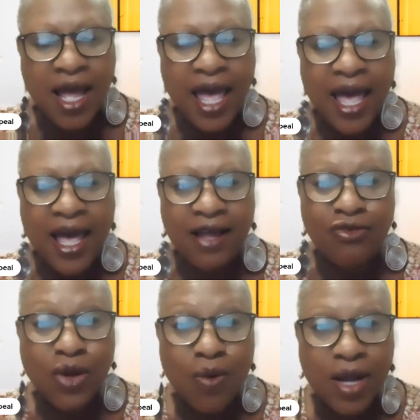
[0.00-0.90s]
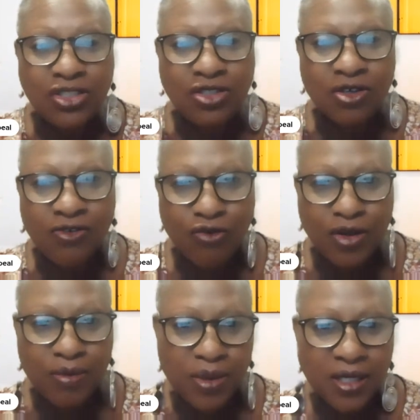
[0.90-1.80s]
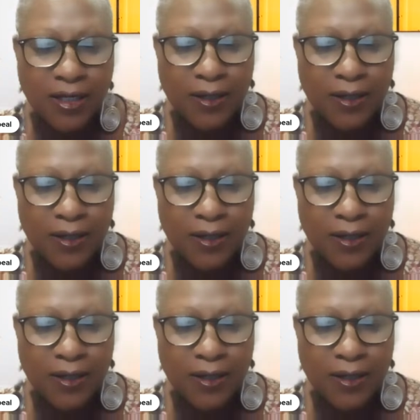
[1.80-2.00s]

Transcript: and request your free book.